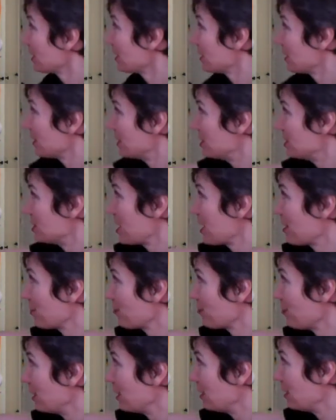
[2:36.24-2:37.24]
the
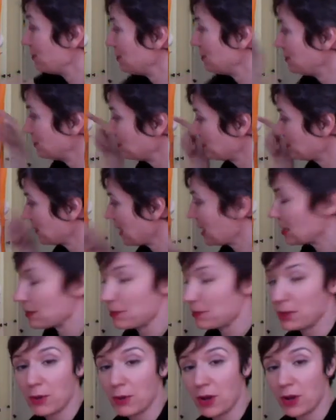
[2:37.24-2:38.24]
diaphragm and the
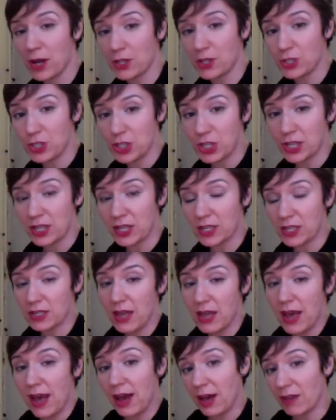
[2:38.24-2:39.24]
pubococcygeus
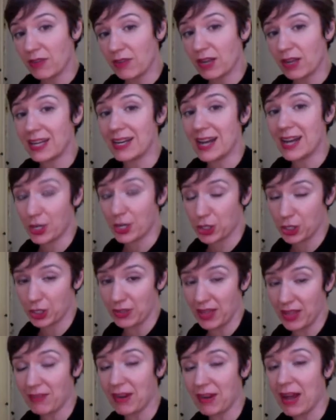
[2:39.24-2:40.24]
have a connection.
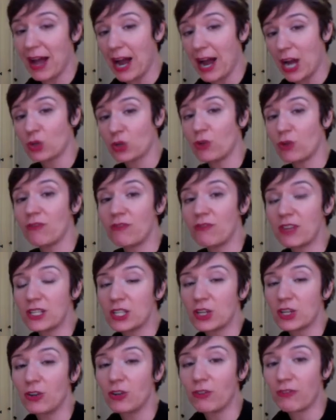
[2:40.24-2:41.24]
They have an actual
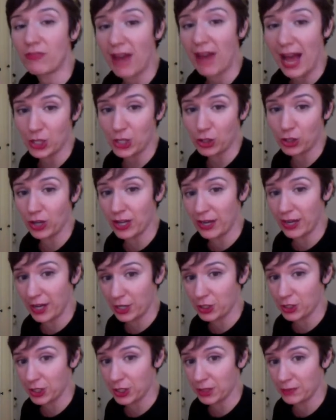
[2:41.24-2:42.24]
physical fascial
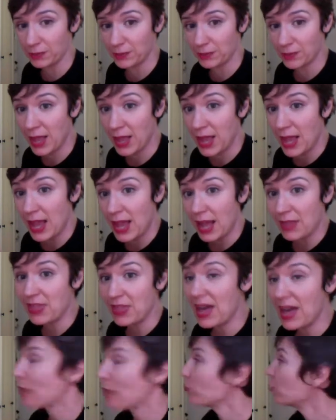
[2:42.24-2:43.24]
connection. And
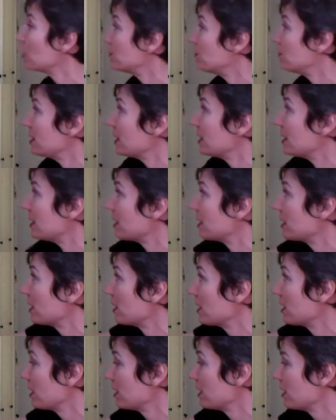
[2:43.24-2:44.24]
that would be
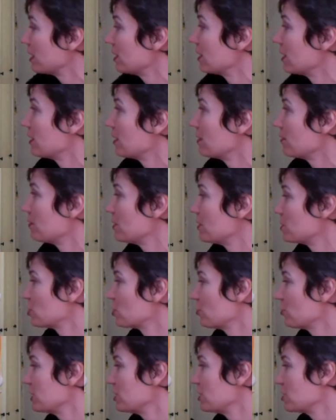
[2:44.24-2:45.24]
this
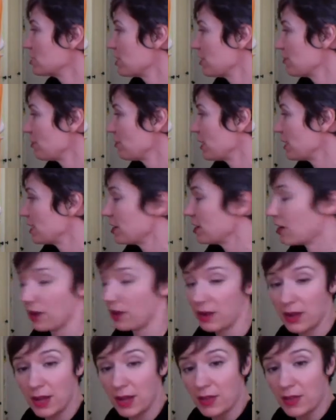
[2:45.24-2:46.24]
green stuff right here.
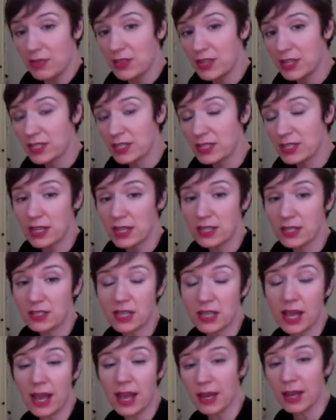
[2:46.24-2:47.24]
This is
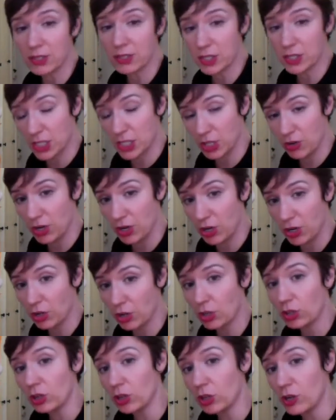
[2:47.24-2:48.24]
the anterior
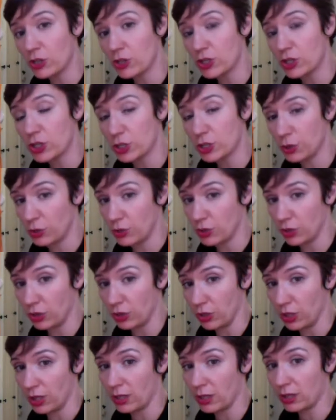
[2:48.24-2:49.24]

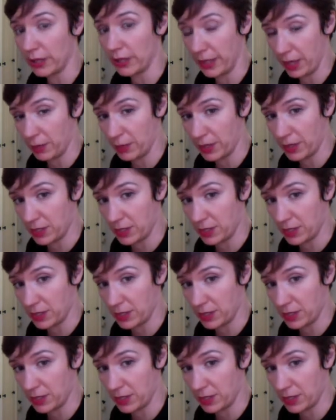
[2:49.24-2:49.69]
longitudinal ligament.